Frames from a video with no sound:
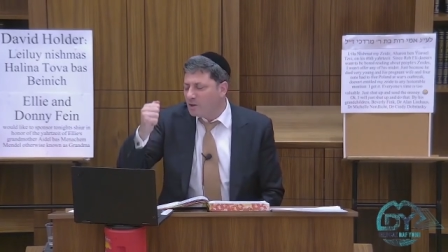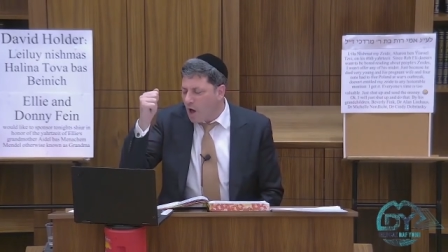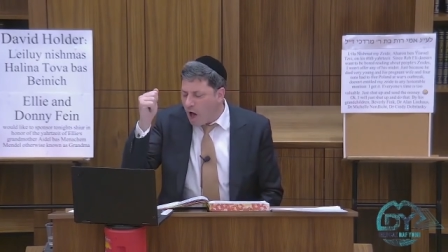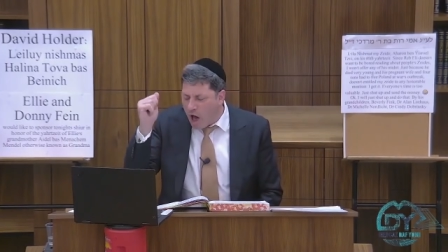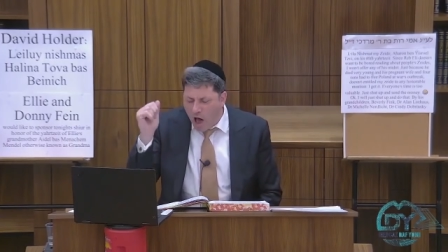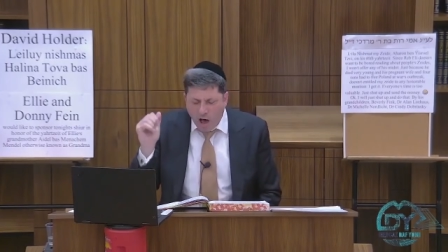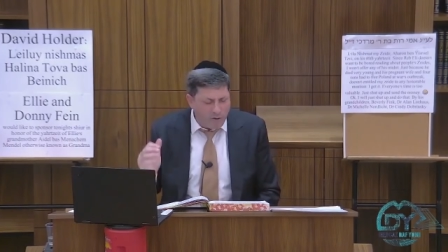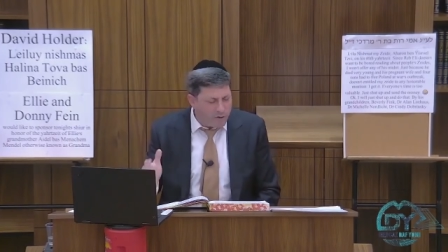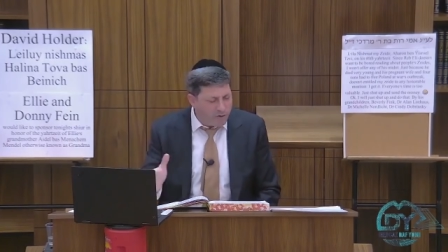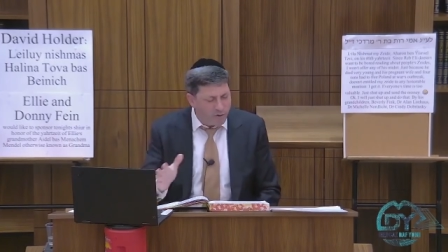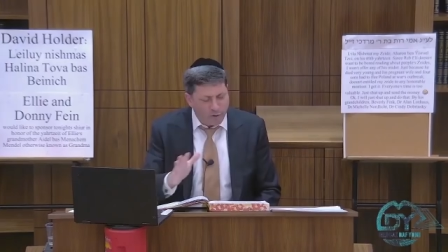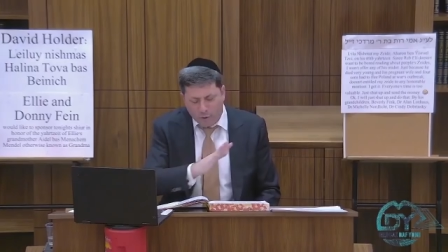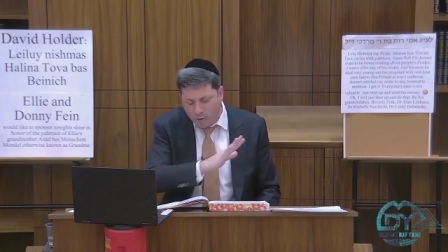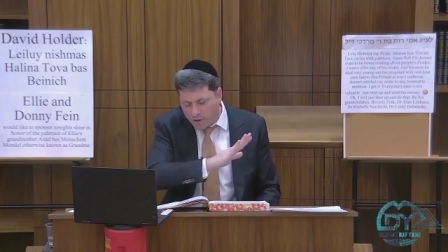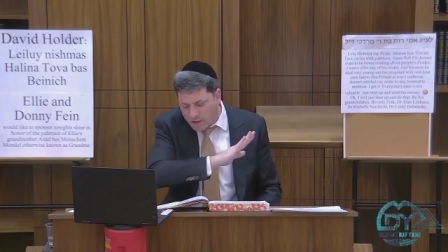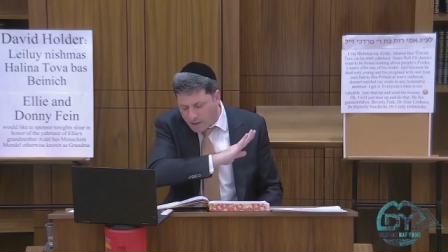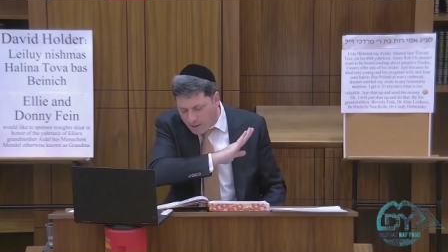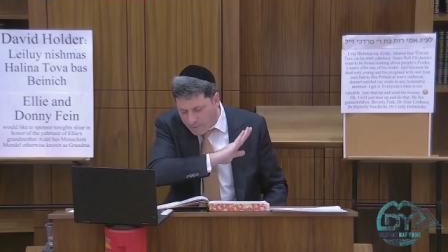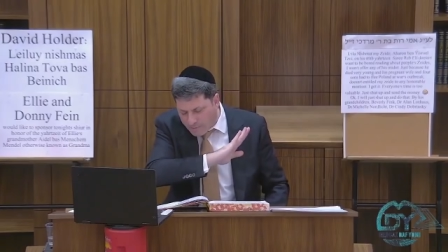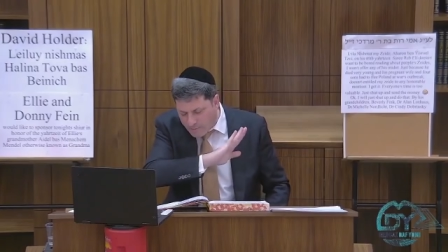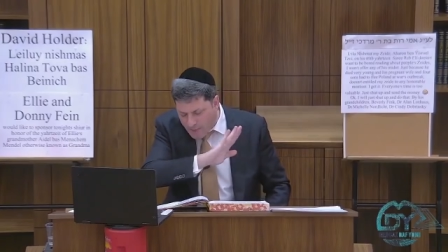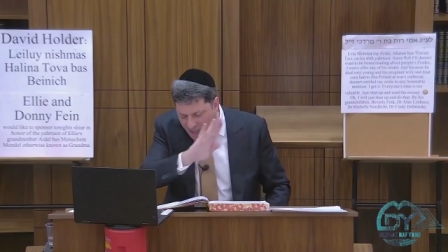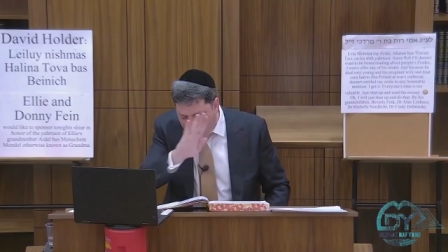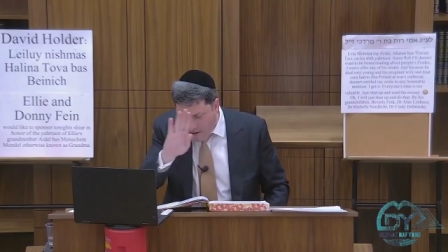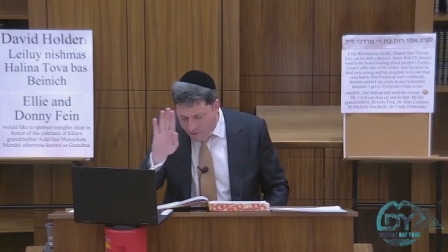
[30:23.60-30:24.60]
all food.
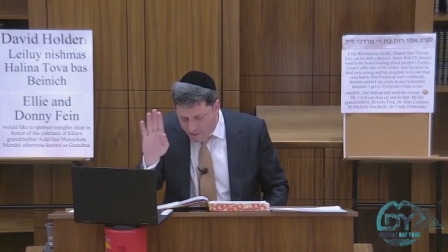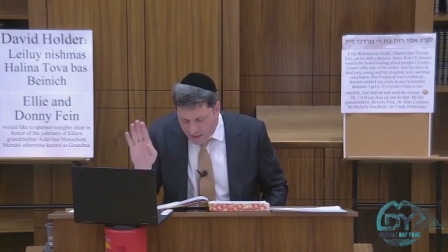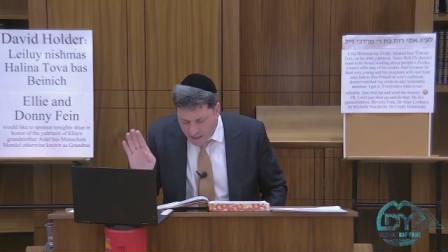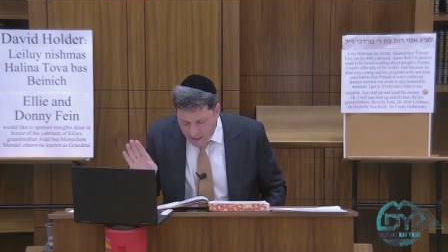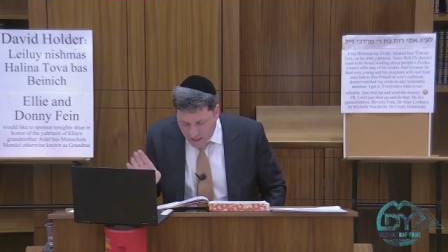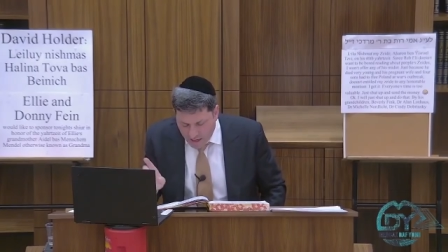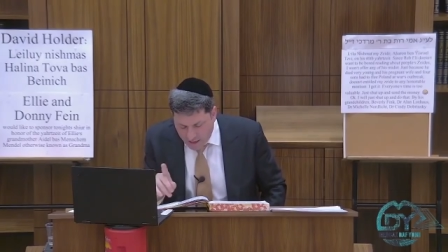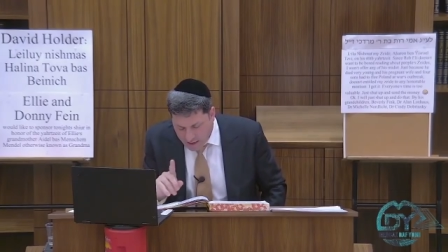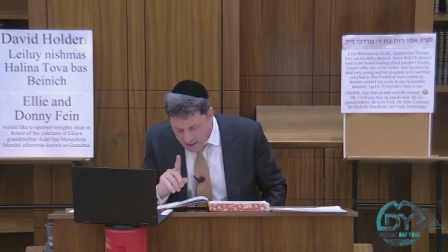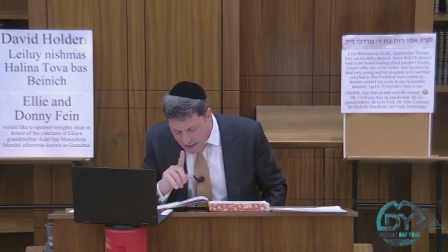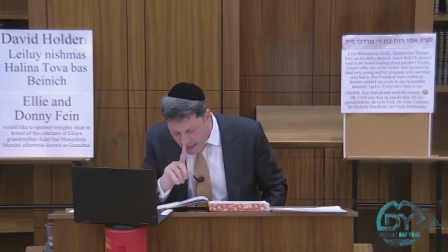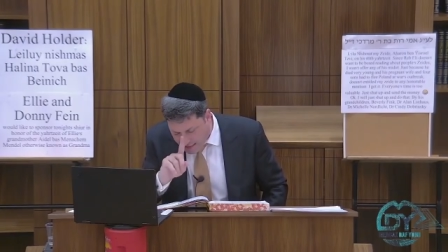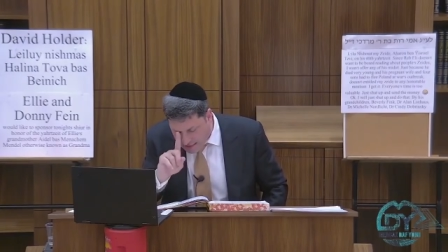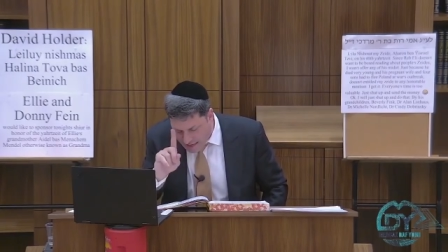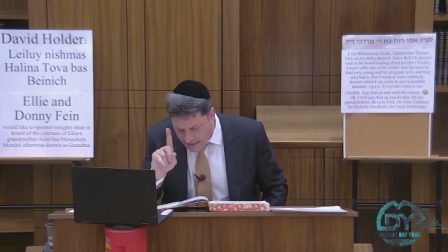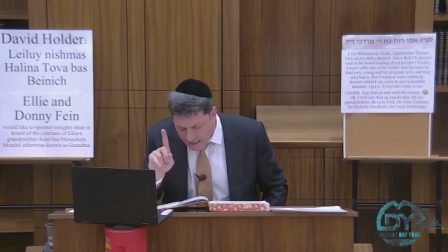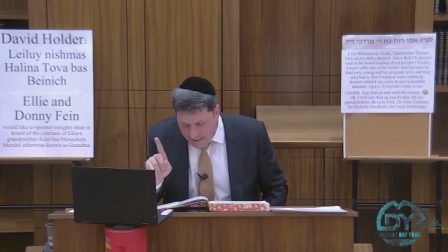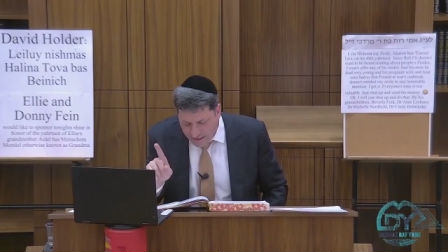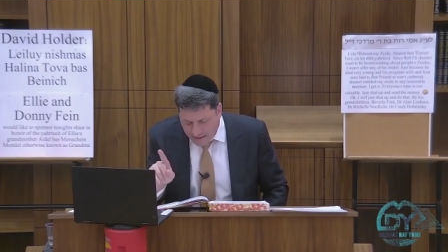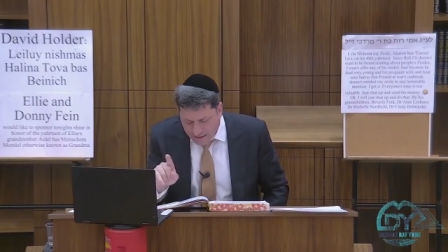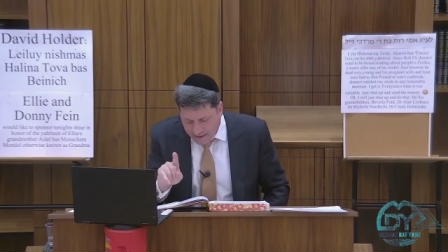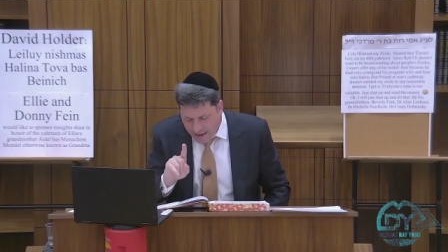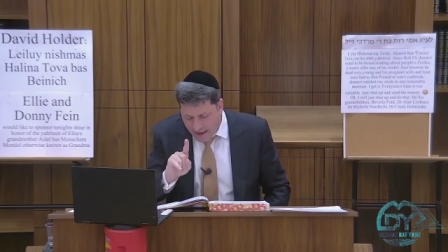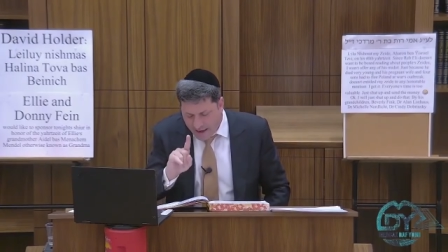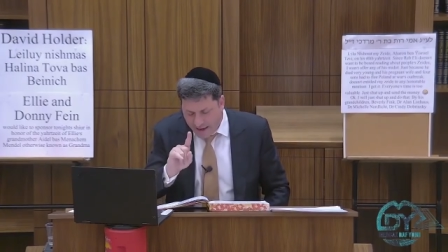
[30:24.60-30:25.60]
Everything at the end
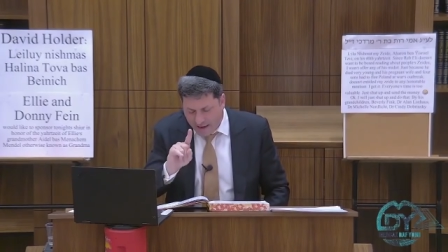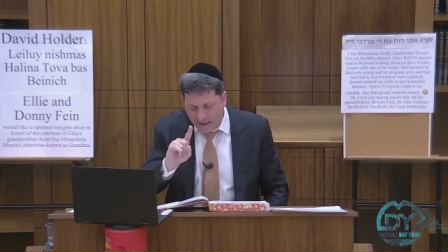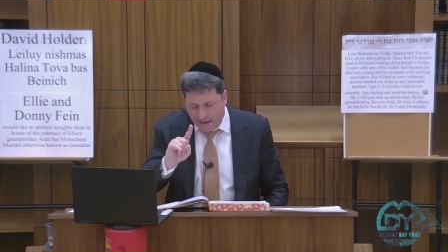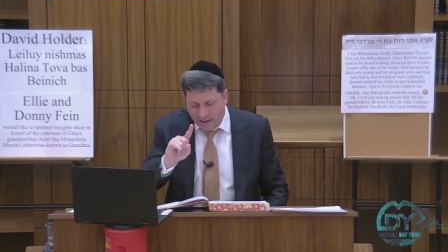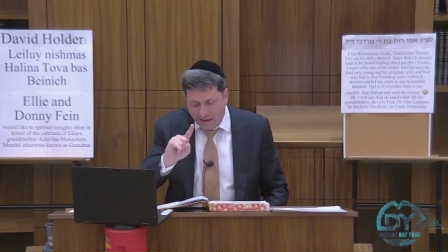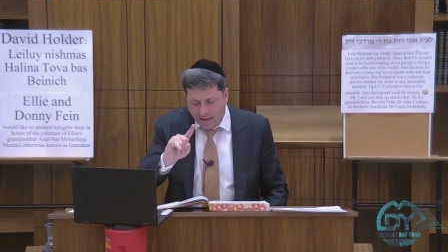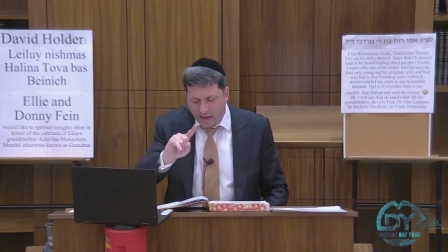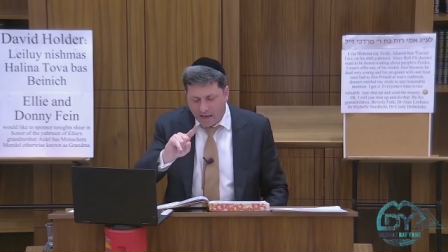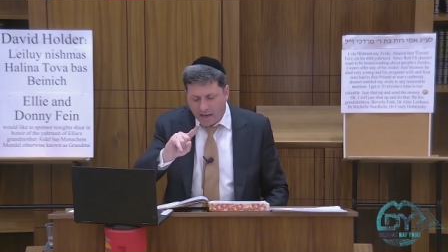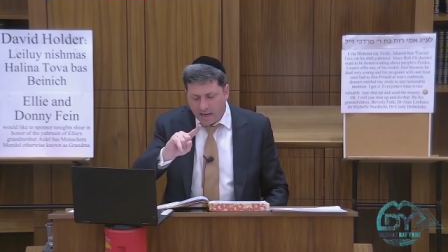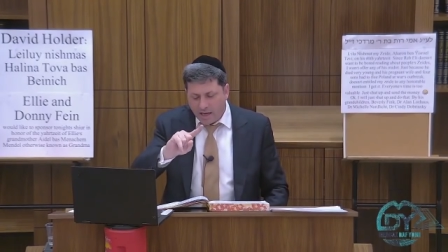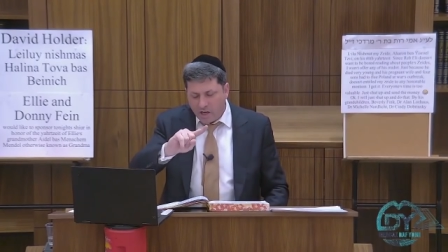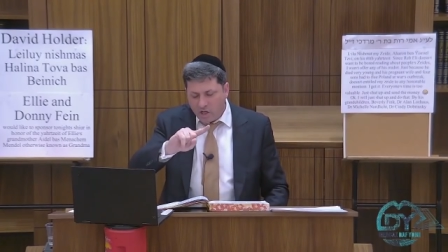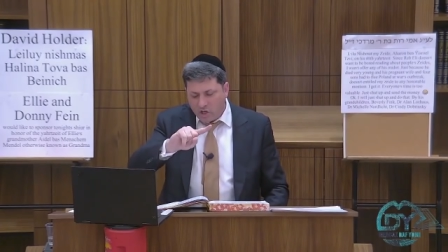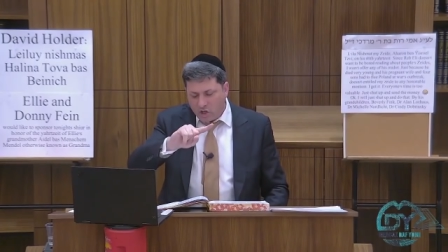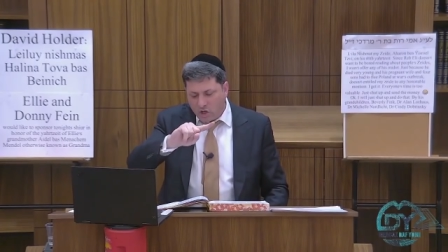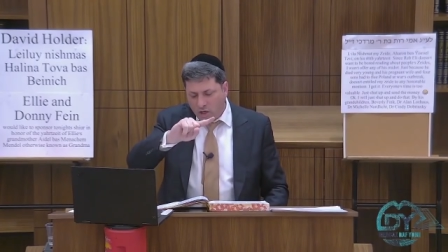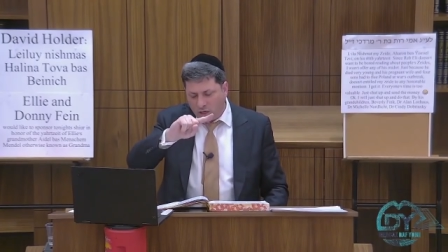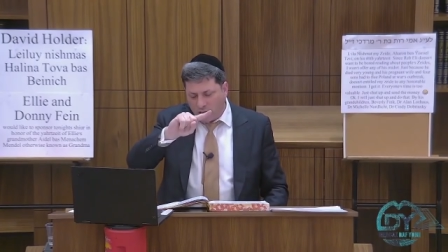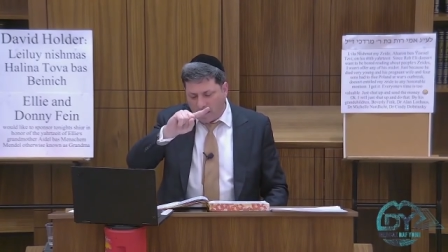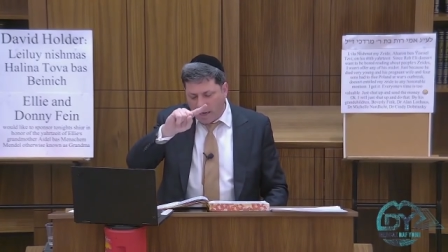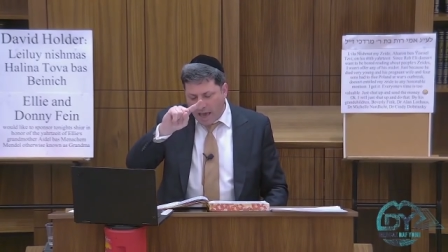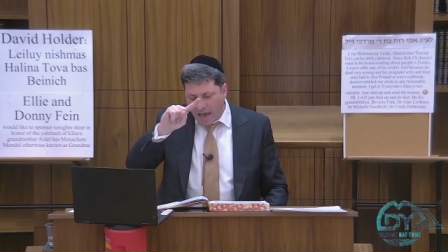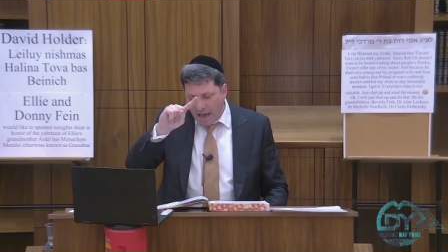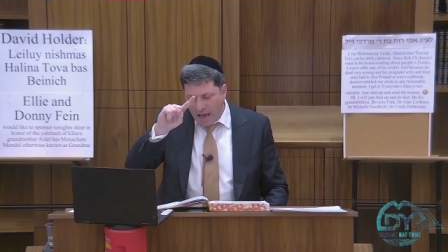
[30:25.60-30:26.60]
of the day so
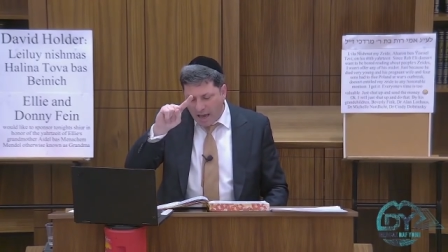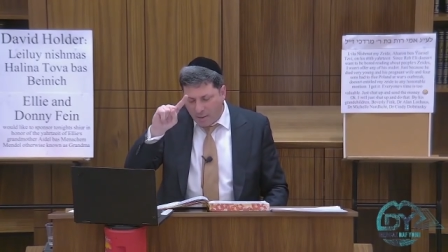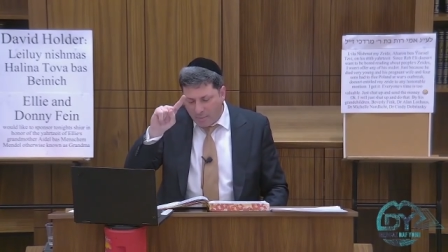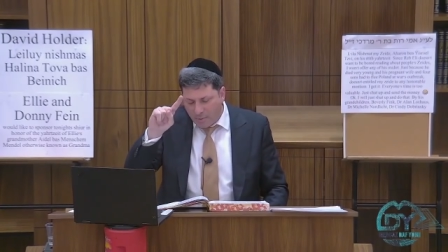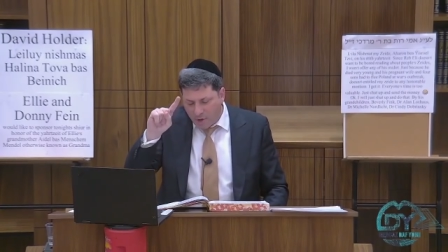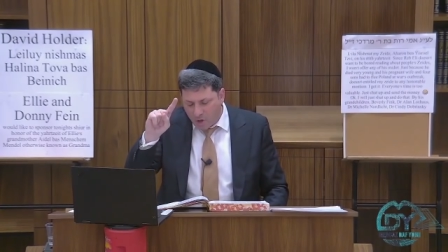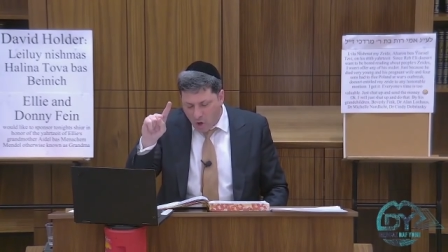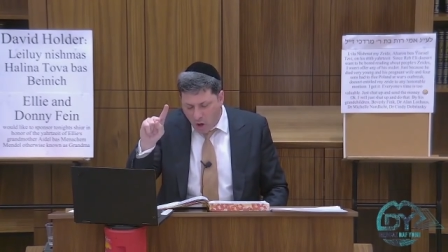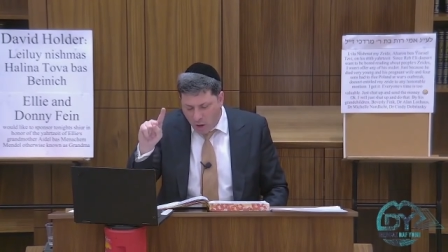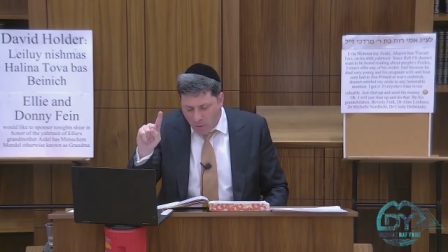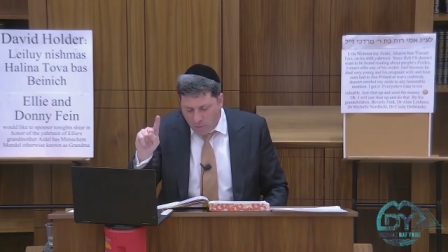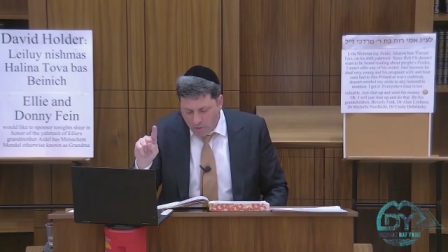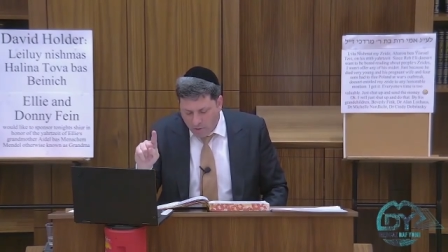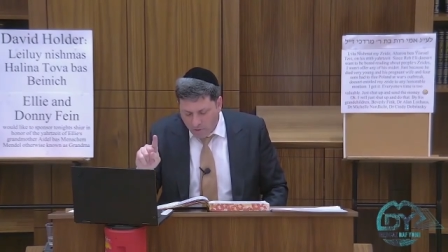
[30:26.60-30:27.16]
that's what